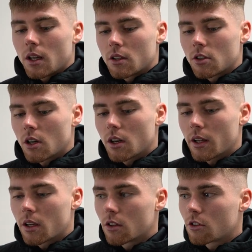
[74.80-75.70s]
It's hard,
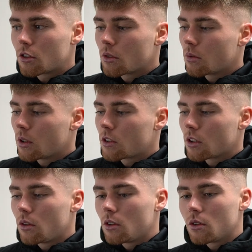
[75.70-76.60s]
like, because once a
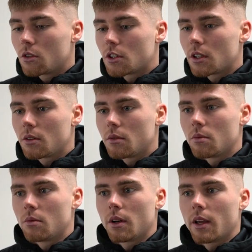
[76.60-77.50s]
goal goes
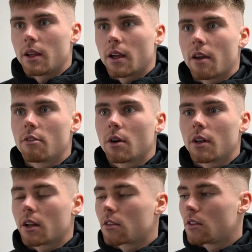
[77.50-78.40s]
in, like, everyone
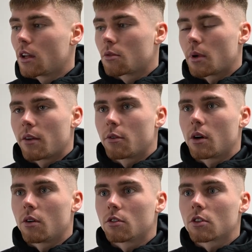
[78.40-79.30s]
that's when
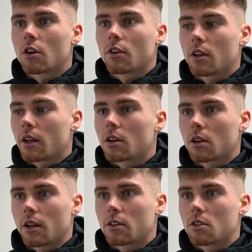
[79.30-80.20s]
everyone goes, all right, like,
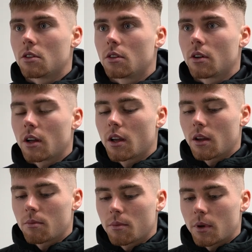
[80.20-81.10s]
let's go.
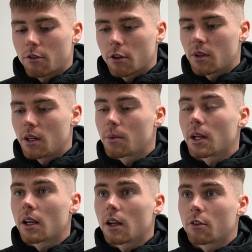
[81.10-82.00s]
But I think we need to be
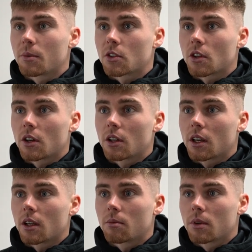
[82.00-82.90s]
like that from the start of the
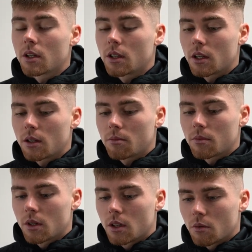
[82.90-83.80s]
game.
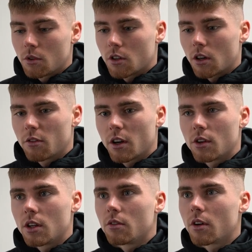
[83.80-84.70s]
We started
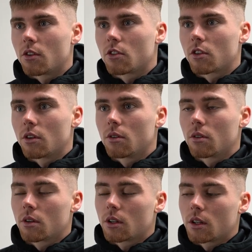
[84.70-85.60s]
very, very slow,